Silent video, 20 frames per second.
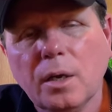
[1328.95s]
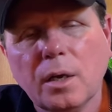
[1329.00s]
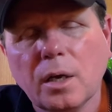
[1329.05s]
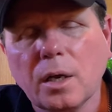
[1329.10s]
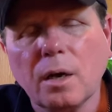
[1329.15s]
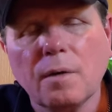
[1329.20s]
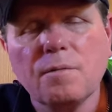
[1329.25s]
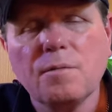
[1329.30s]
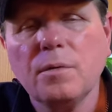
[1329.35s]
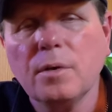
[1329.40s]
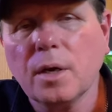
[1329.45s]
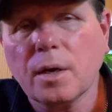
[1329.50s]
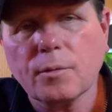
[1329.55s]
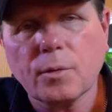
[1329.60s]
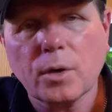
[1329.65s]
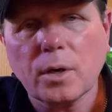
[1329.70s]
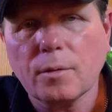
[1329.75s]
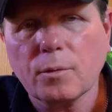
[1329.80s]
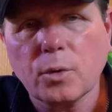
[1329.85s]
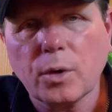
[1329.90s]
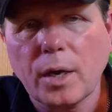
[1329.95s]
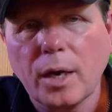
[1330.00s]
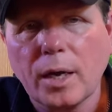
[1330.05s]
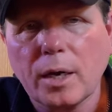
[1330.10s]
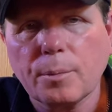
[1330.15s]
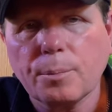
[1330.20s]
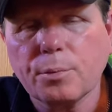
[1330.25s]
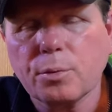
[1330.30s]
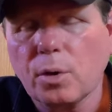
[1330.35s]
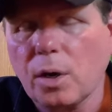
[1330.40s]
and I've never ever had
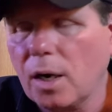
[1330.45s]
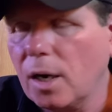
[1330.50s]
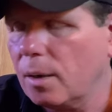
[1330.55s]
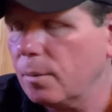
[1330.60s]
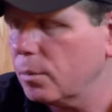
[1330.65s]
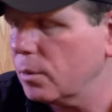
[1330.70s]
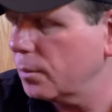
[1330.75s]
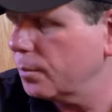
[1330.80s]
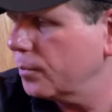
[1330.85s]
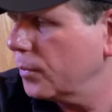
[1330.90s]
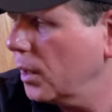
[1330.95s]
a problem.